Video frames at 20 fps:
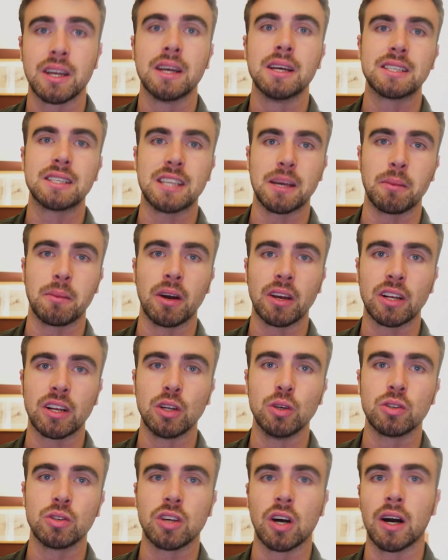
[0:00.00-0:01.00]

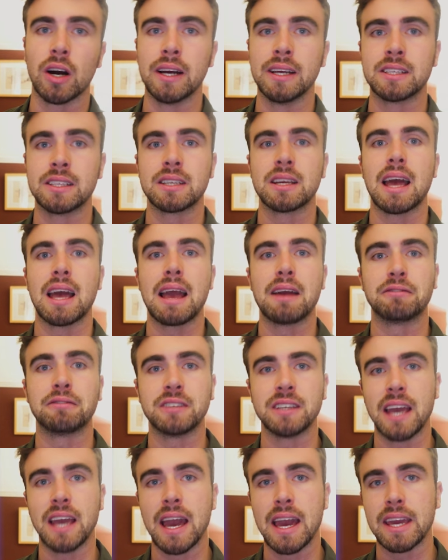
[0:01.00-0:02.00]
semaglutide
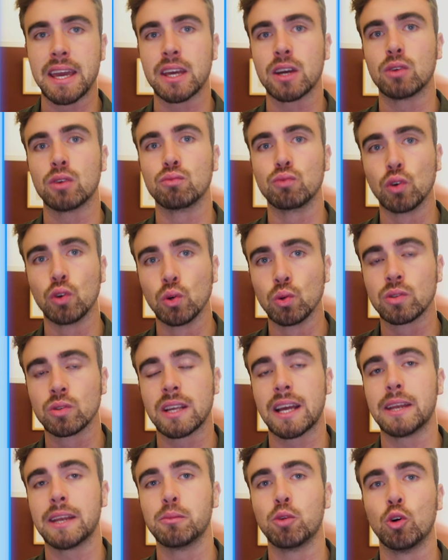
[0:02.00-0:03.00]
FDA rules
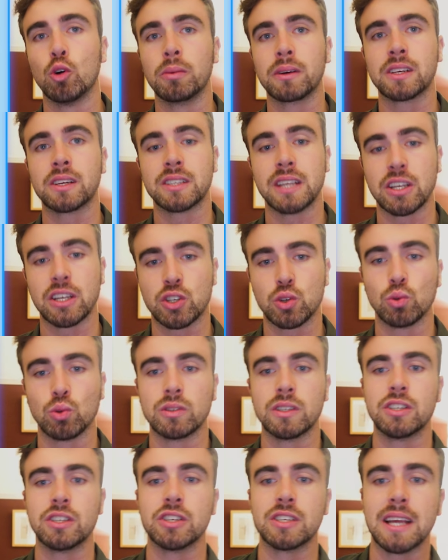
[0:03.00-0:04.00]
anymore because that
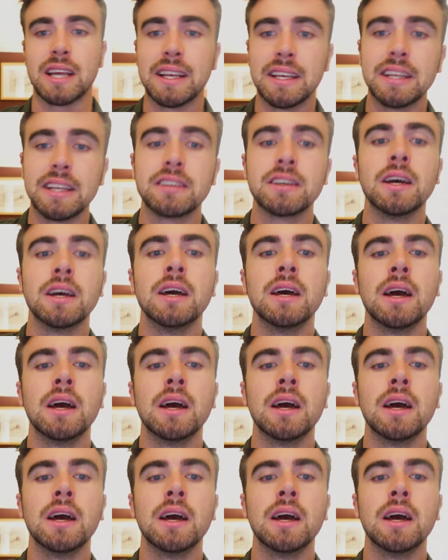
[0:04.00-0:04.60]
shortage has ended.